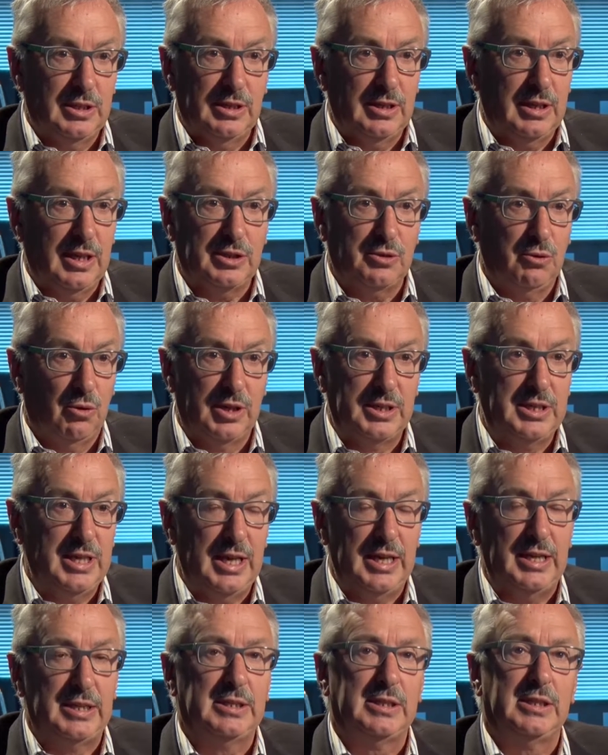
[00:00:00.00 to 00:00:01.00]
That's all it
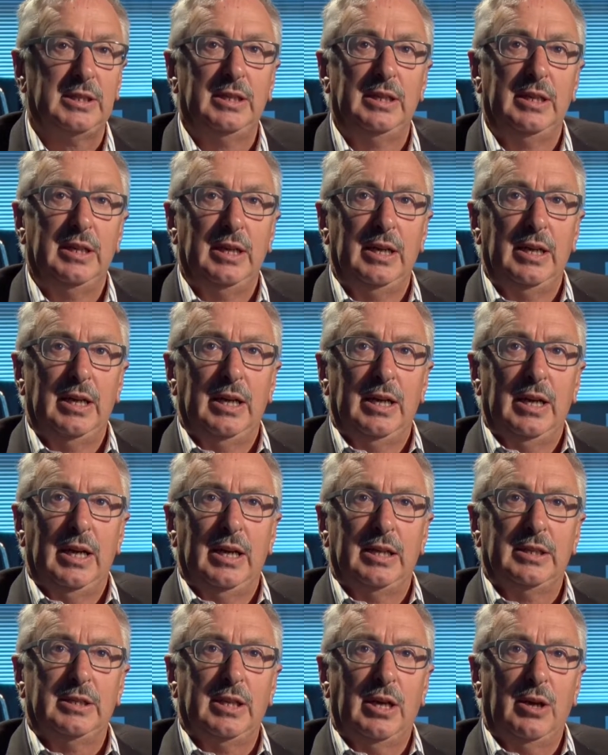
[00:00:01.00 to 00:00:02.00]
is.
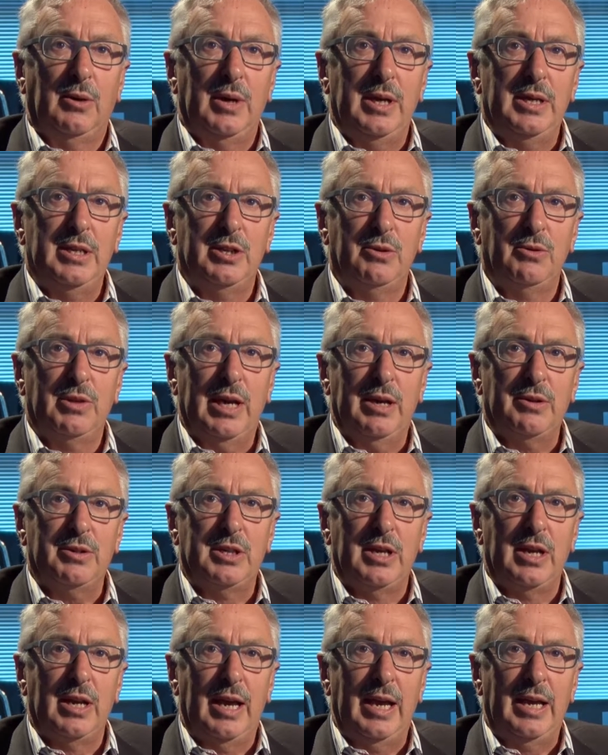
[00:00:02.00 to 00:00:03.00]
So in
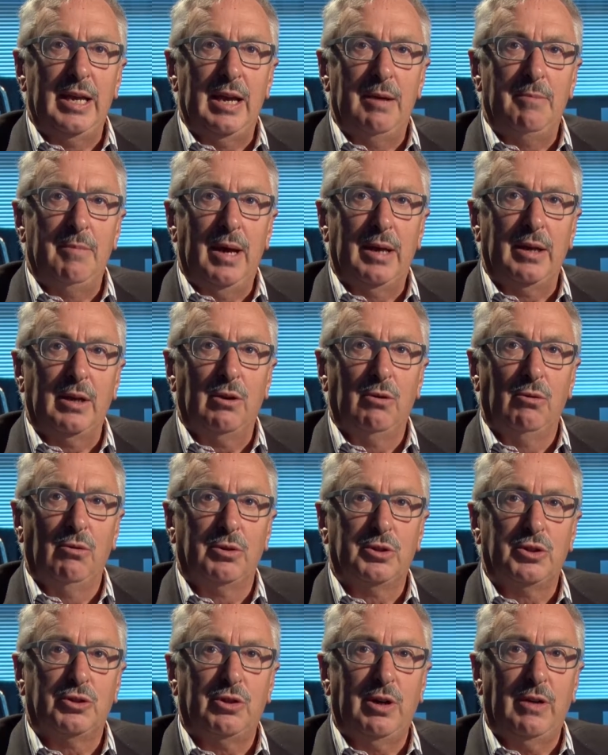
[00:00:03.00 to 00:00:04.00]
2008, a man
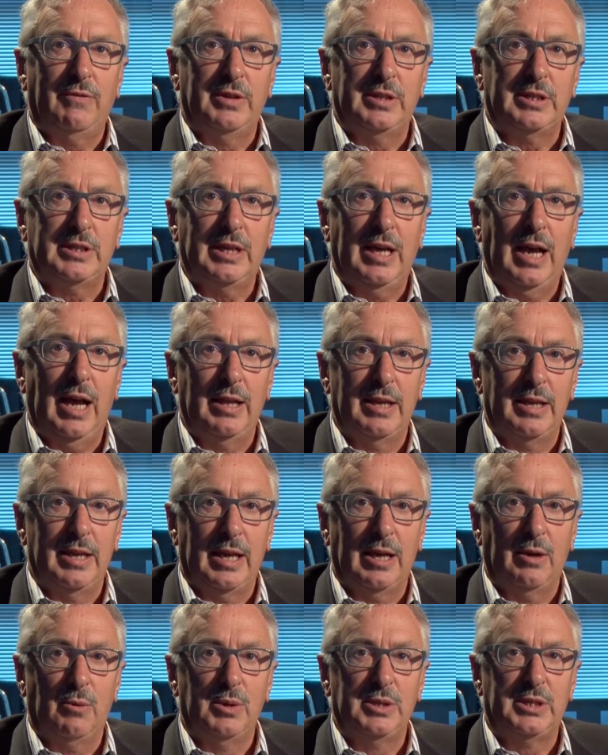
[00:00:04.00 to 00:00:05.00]
called Travis
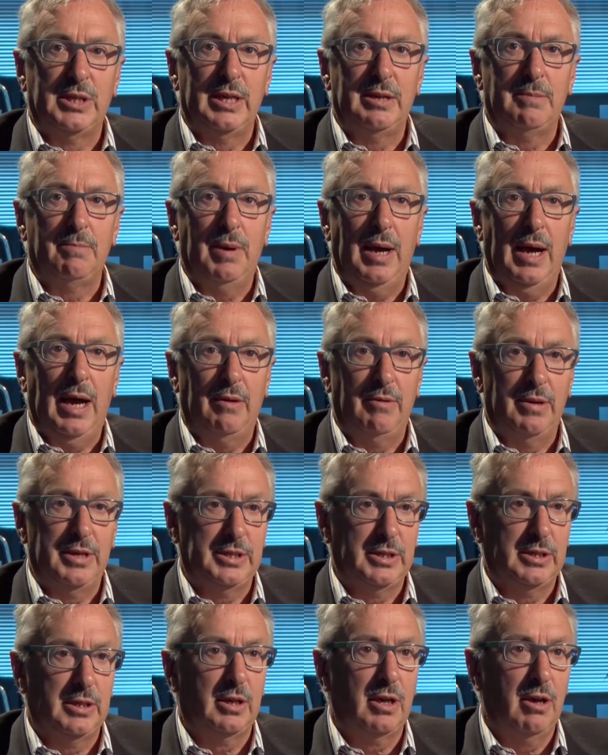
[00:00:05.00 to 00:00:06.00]
Kalanick was in
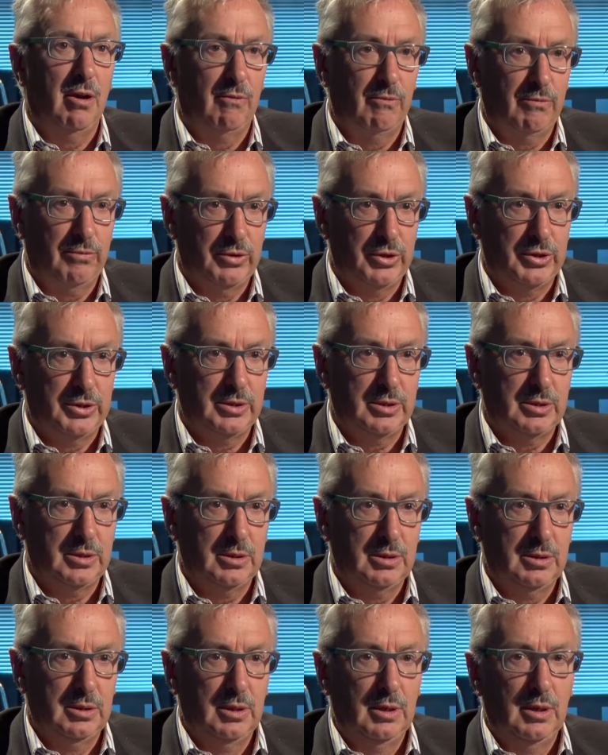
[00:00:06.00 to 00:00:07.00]
Paris at a
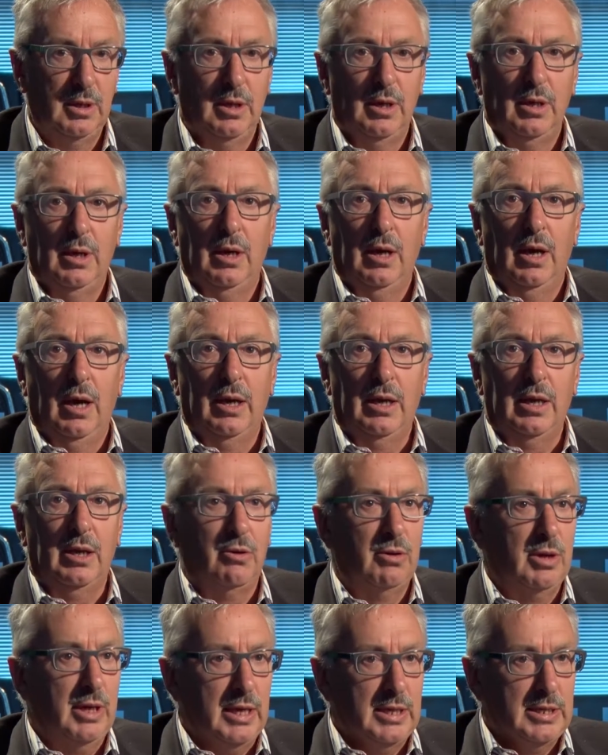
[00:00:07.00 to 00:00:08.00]
conference, and he
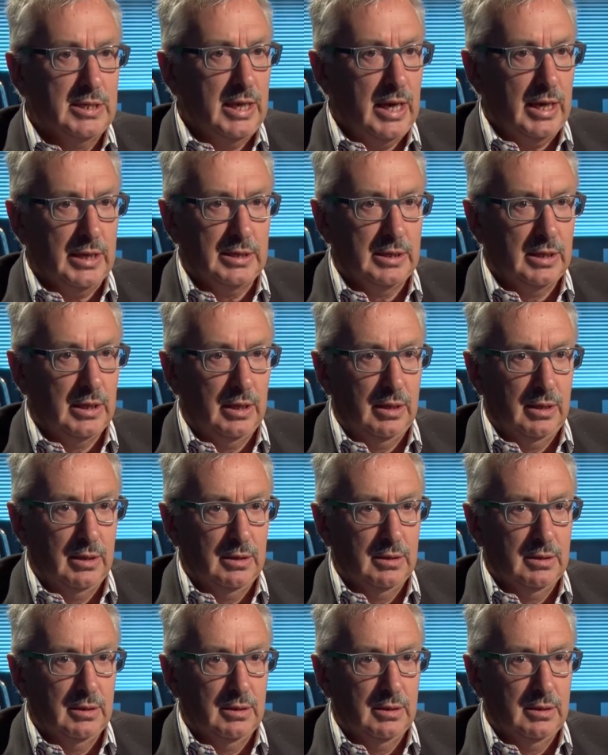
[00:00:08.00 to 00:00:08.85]
couldn't get a taxi.